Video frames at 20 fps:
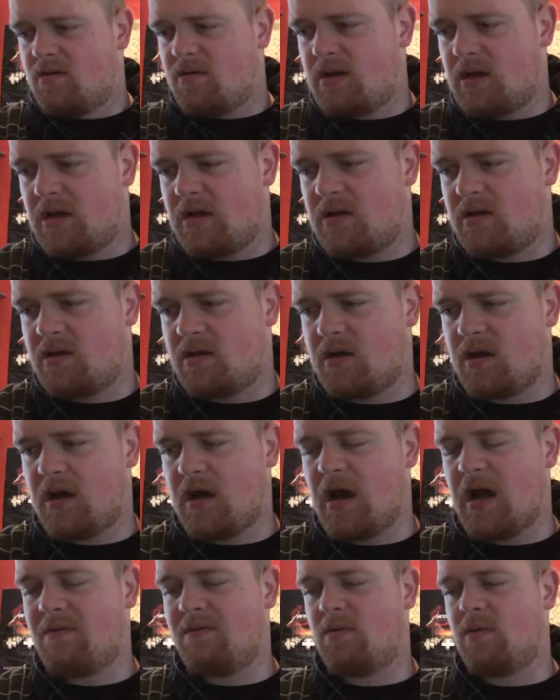
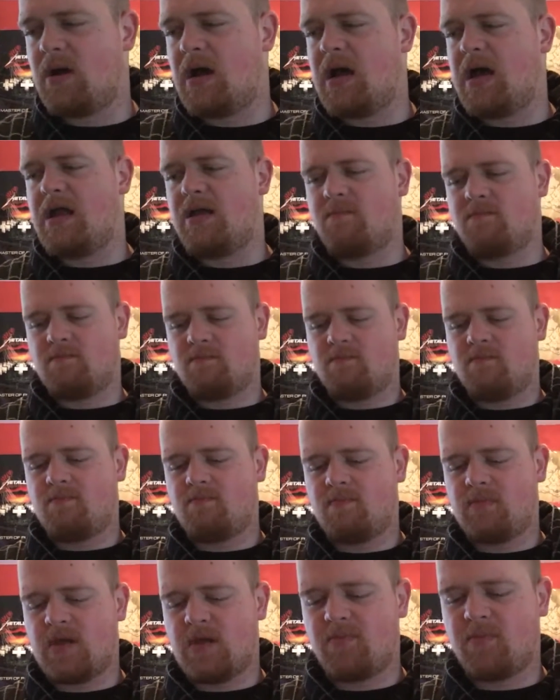either way,
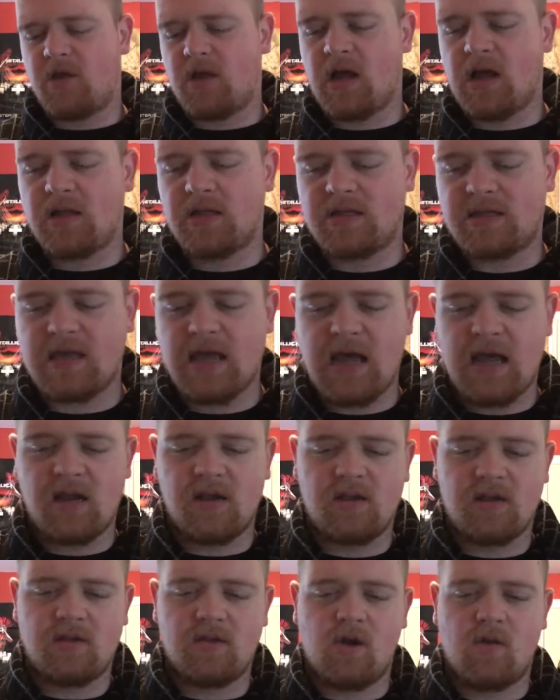the guns
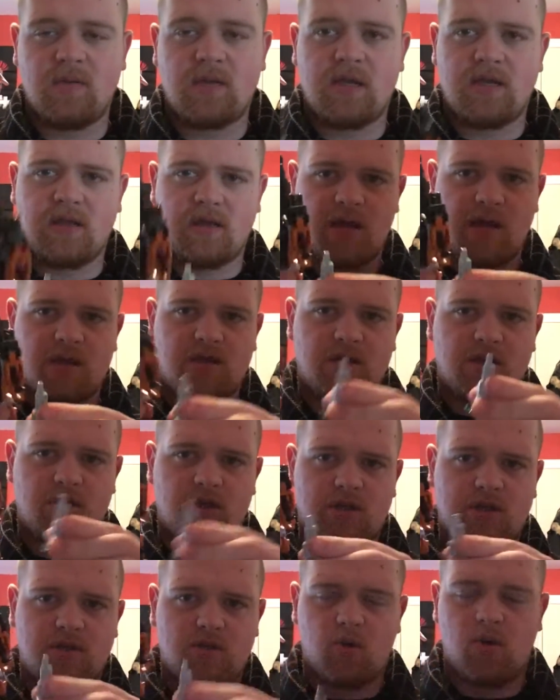can obviously the guns can
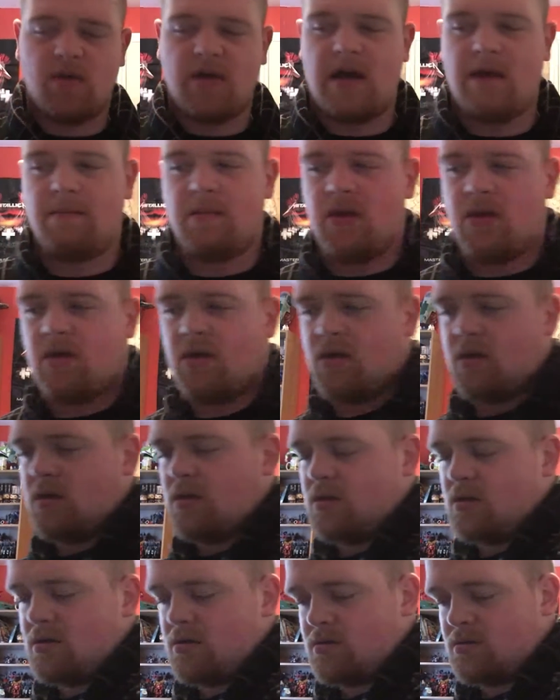just store there.
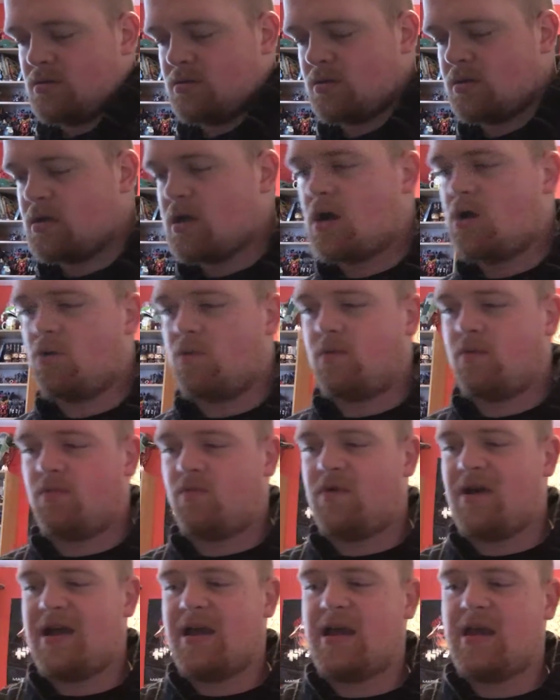So
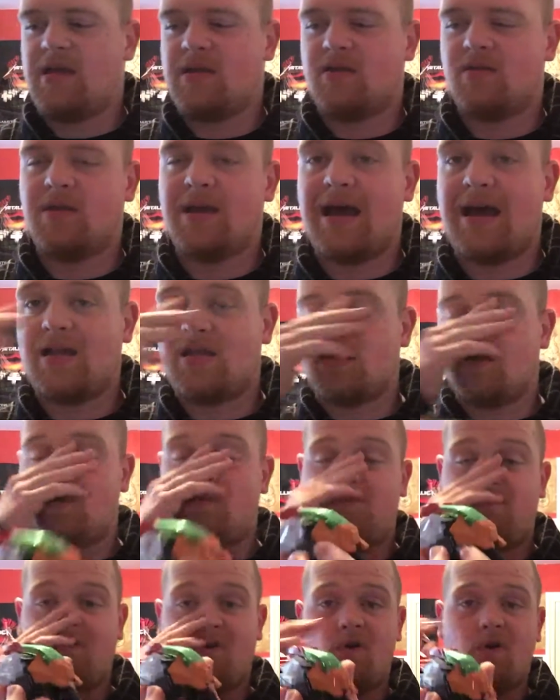that is that
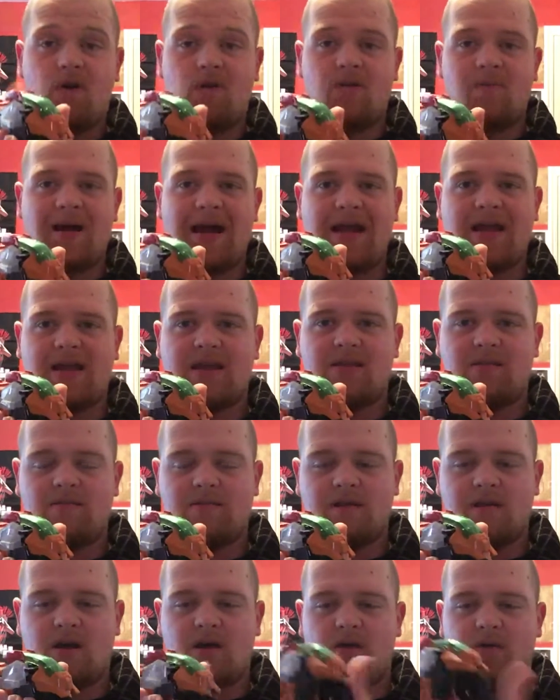for the bike.
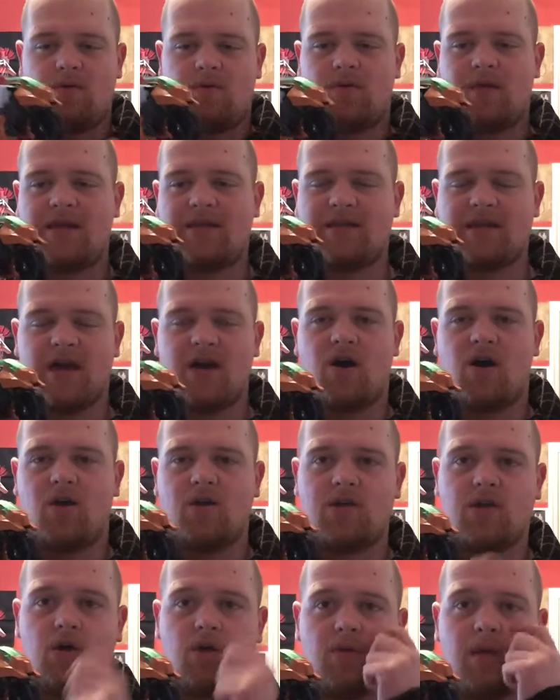So let's get
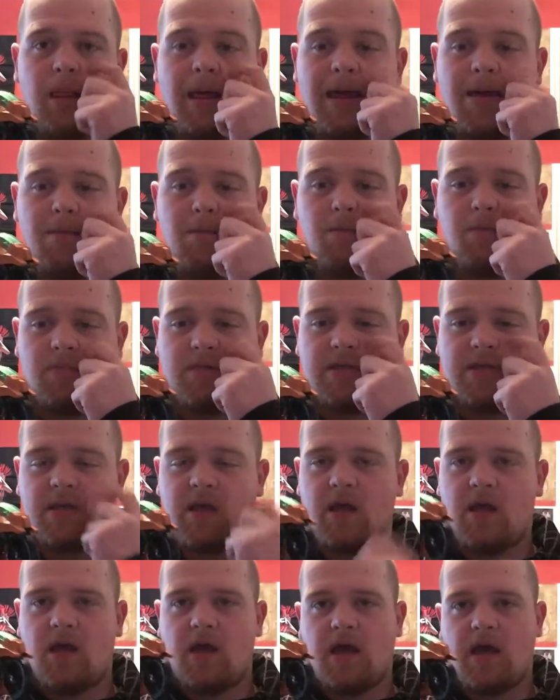on to the limbs,
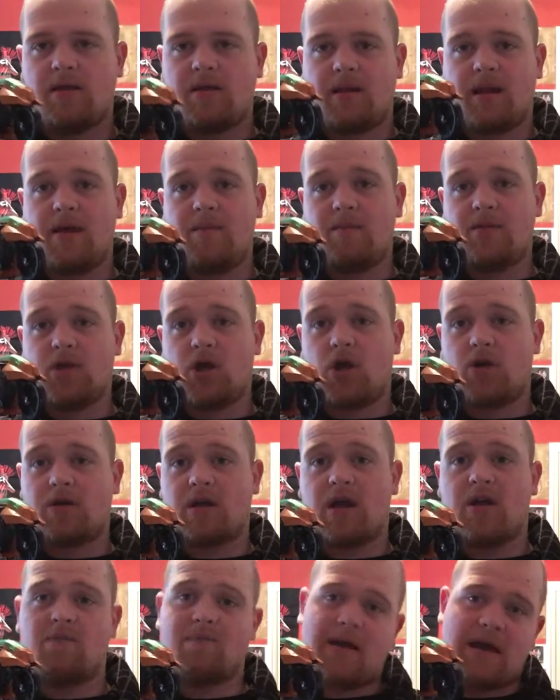and the limbs are
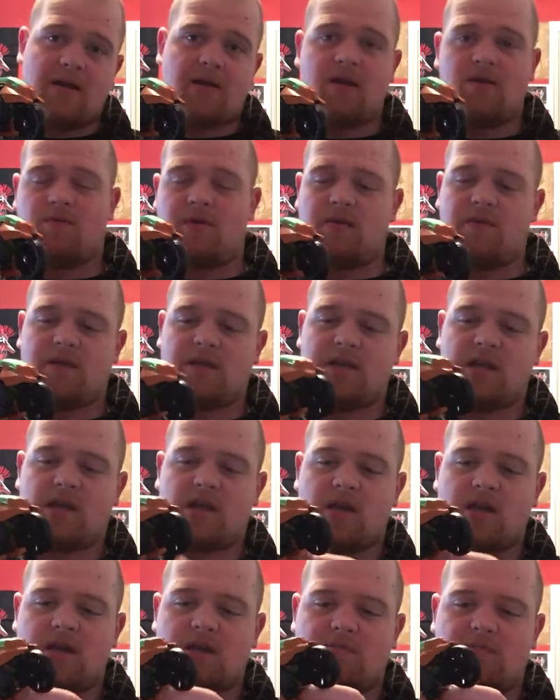kind of patently
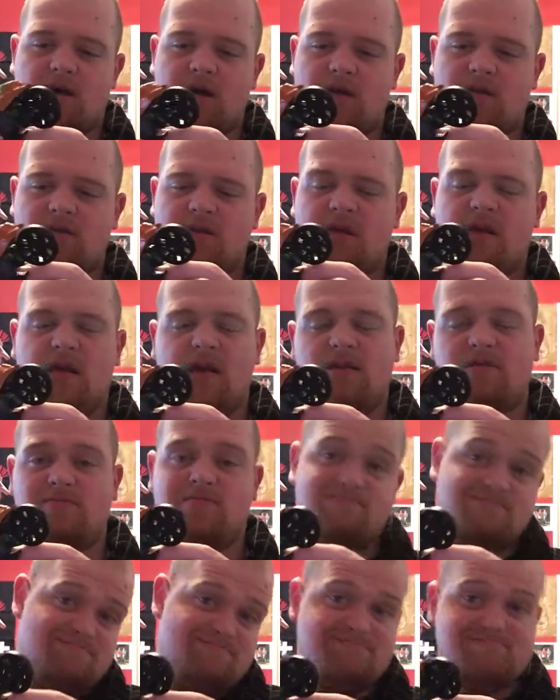ridiculous, but yeah,
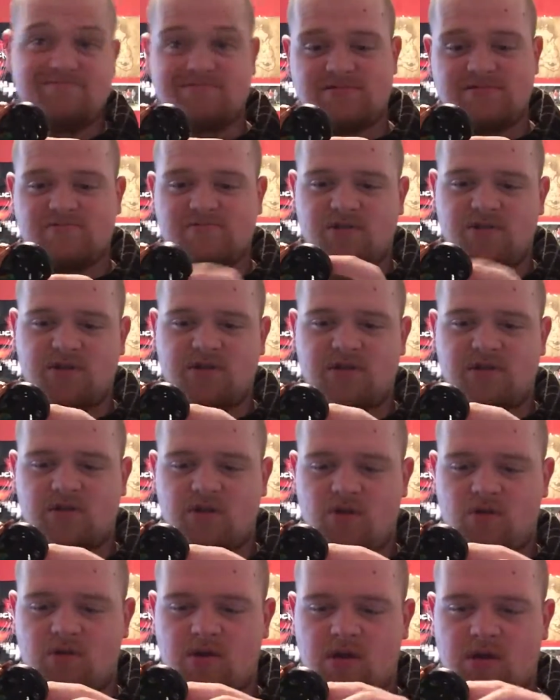what you gonna
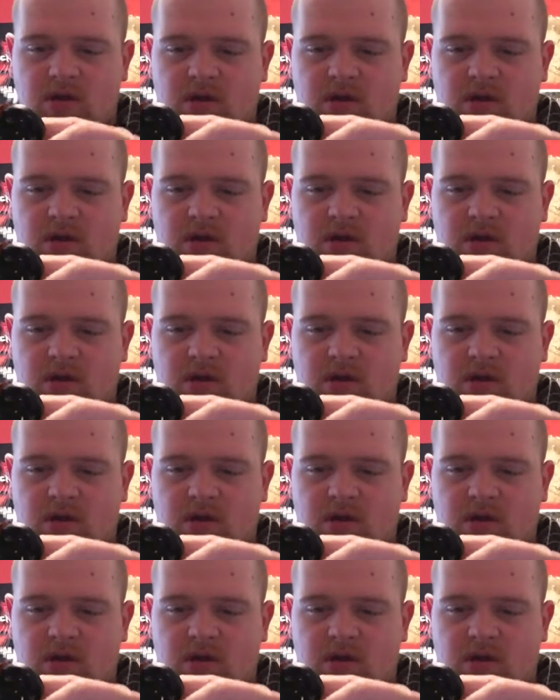do?